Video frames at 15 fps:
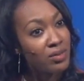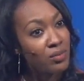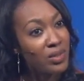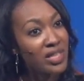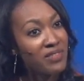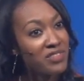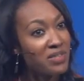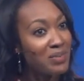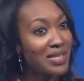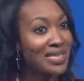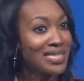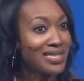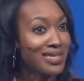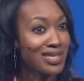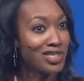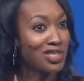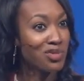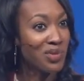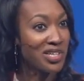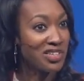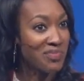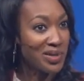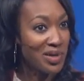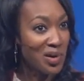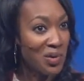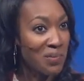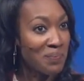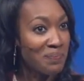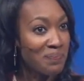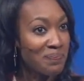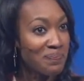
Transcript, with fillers: What have you been listening to while you've been home?